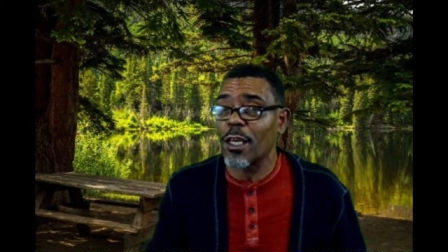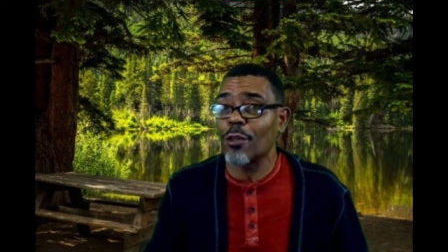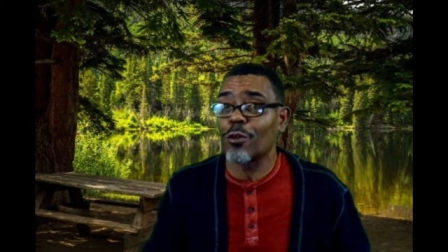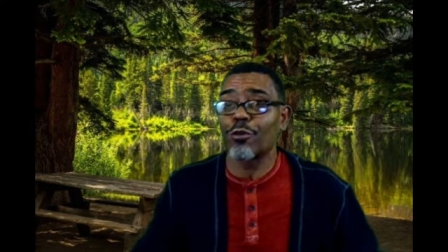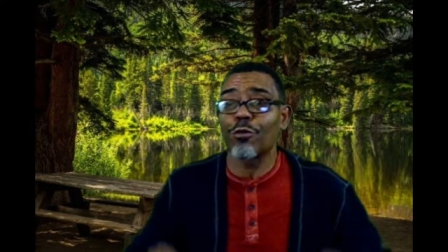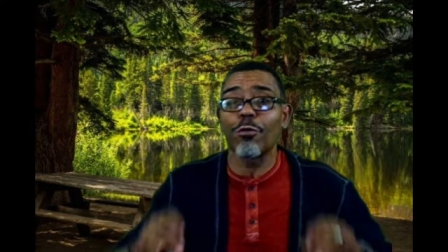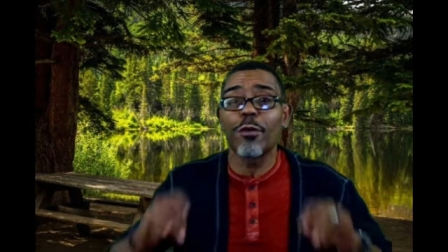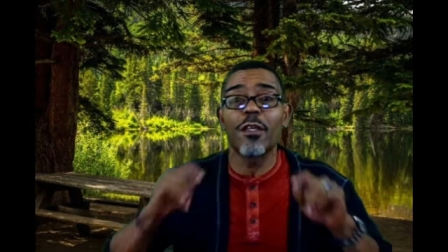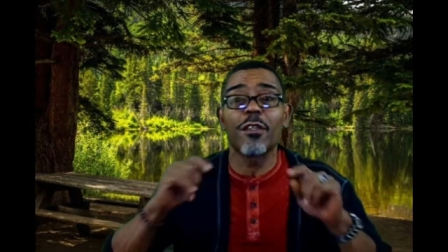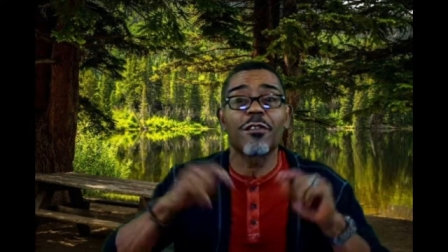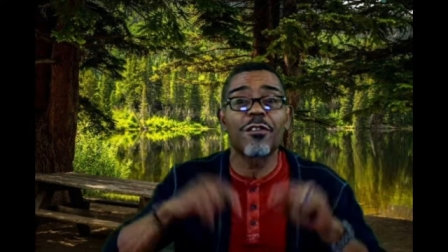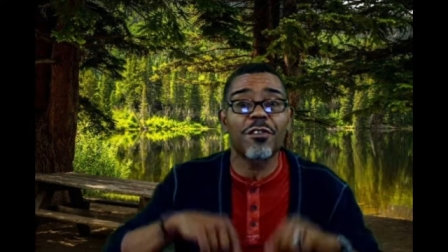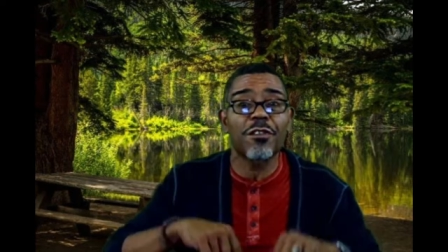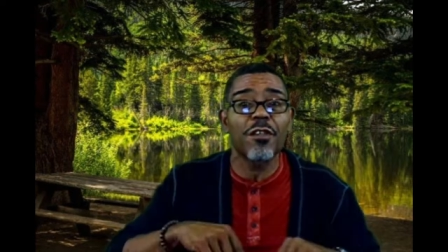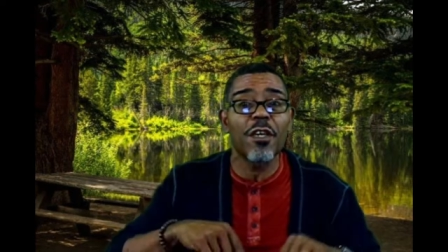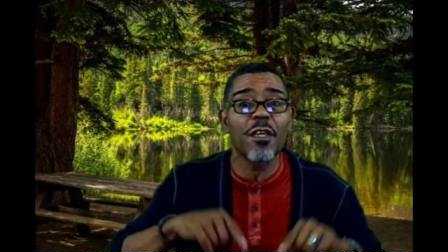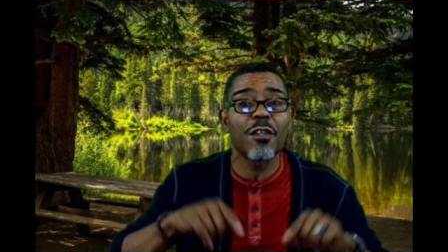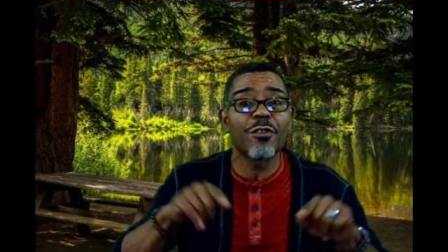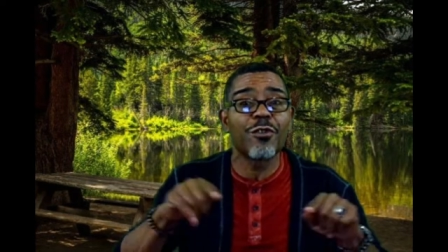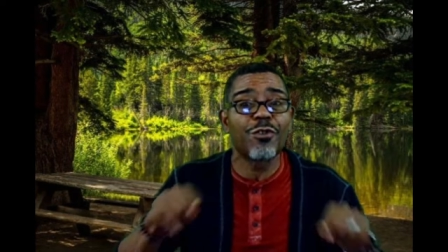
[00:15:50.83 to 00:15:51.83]
through his
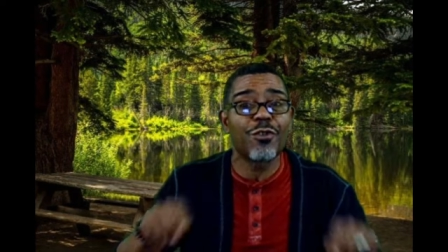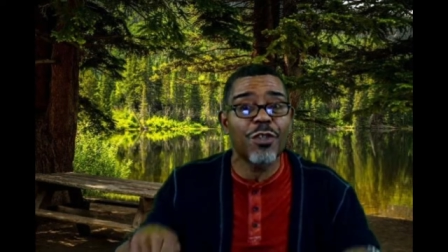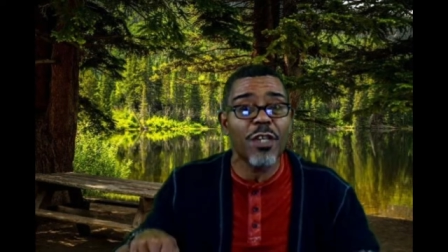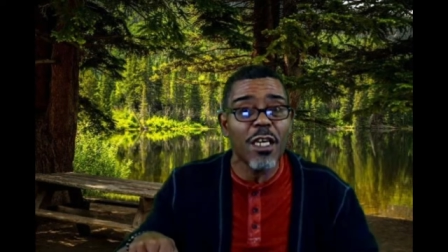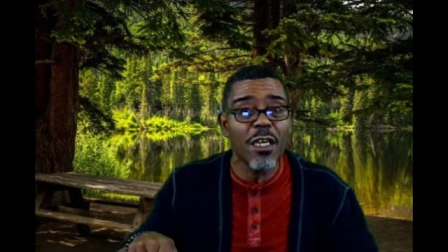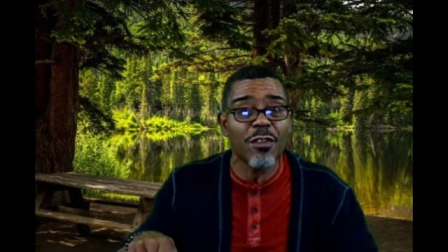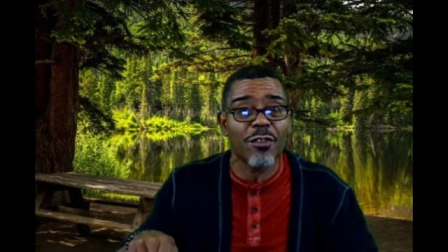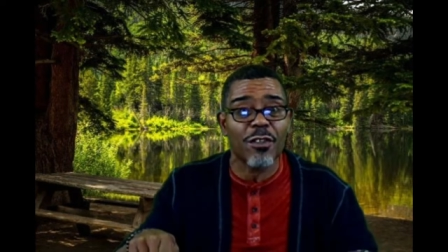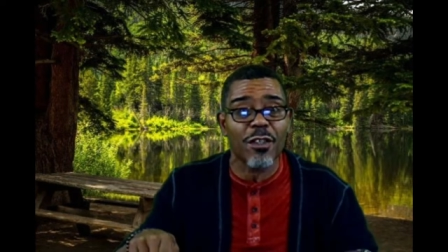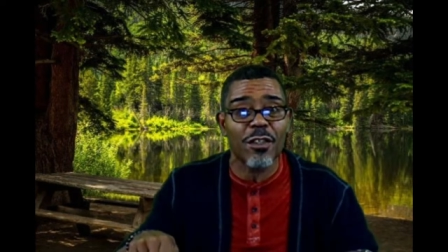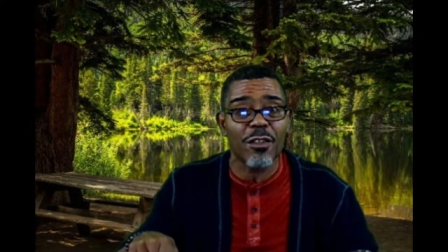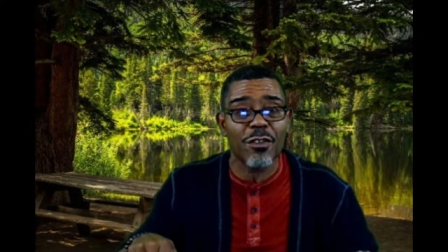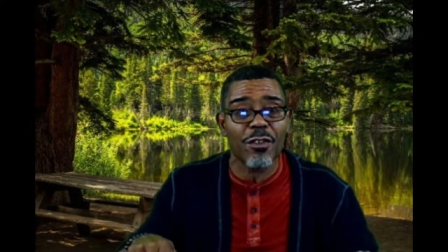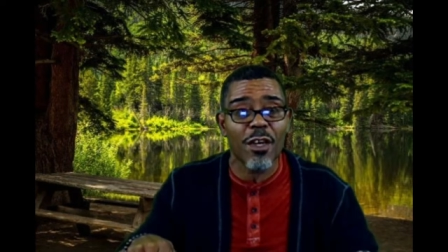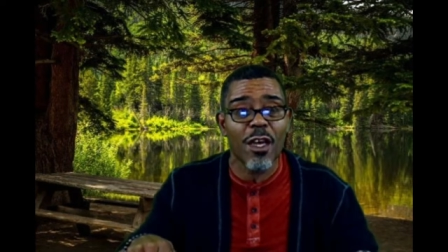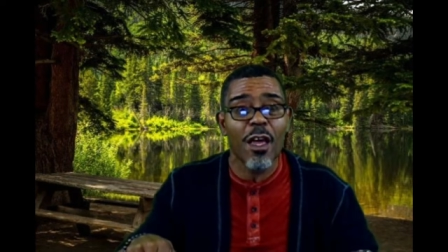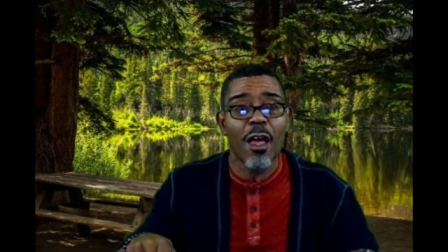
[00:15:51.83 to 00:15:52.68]
Son Jesus,